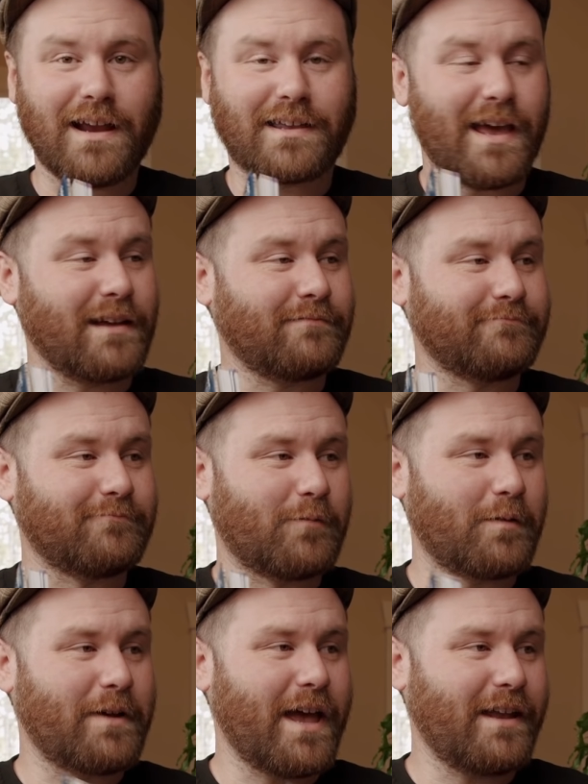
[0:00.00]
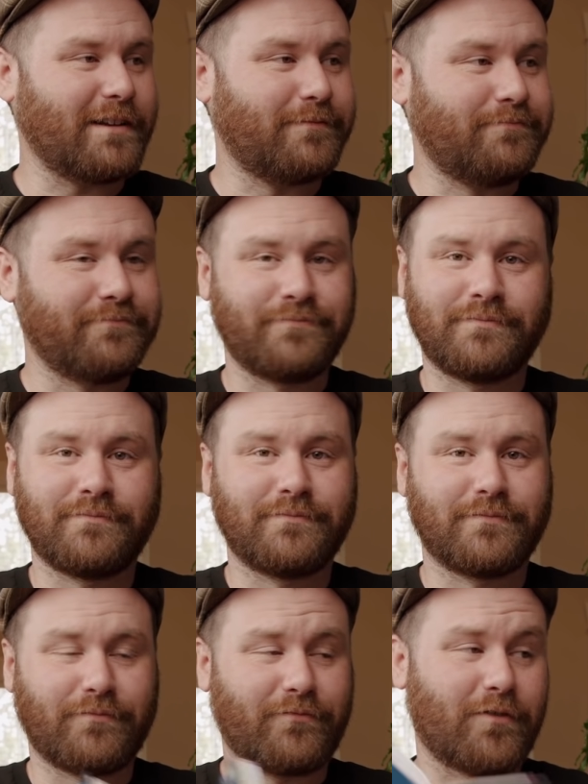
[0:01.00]
All right, gang, where are we headed?
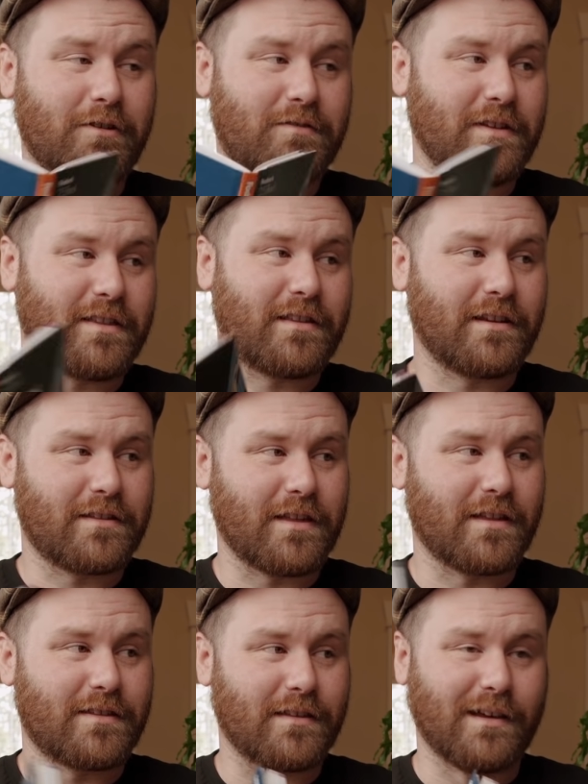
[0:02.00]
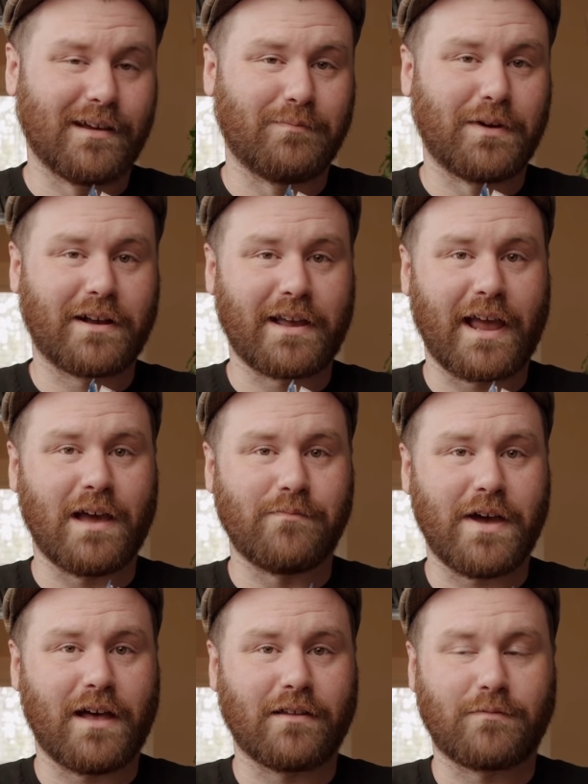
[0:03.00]
First instinct says uh,
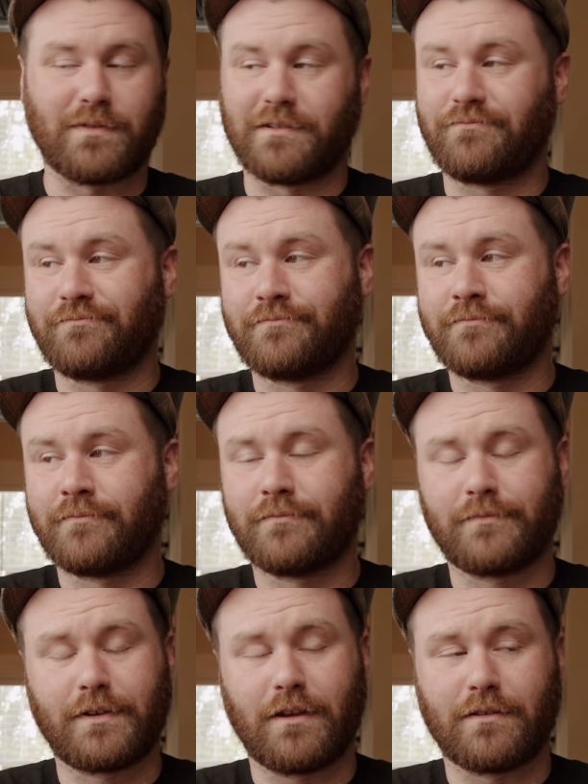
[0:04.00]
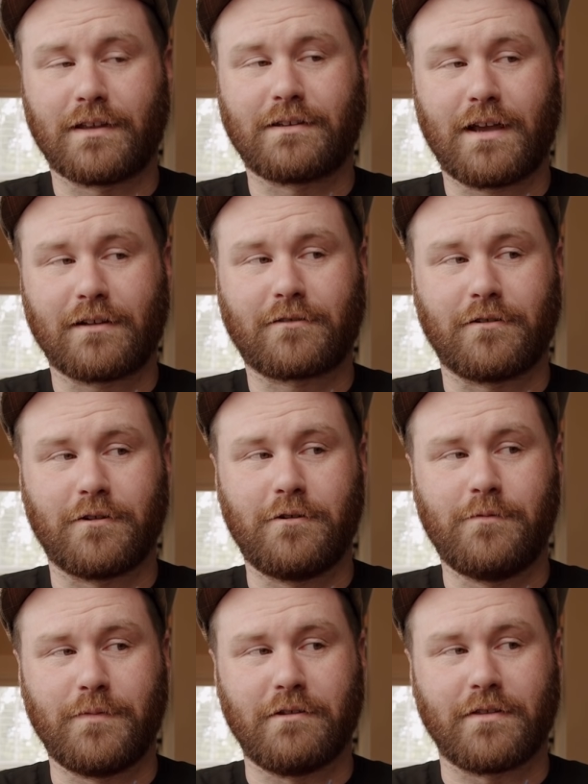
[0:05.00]
Buckingham Palace, but you know, the Doctor
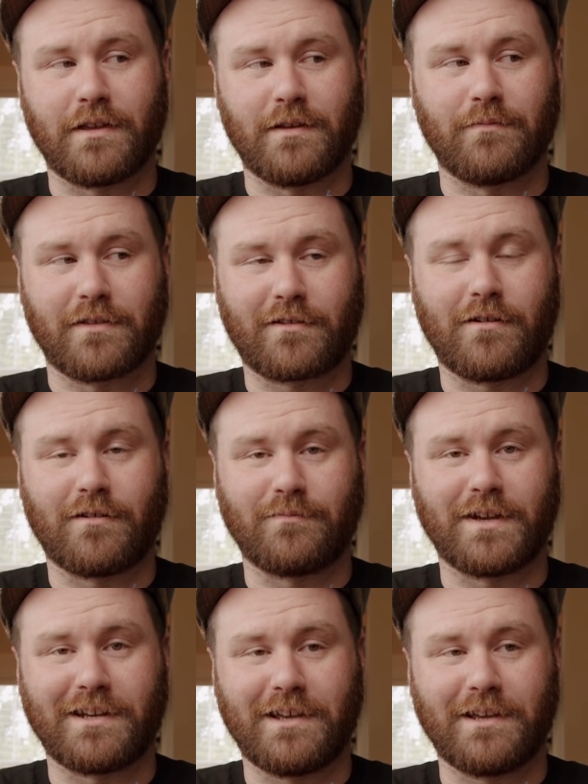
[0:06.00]
Who Museum is calling my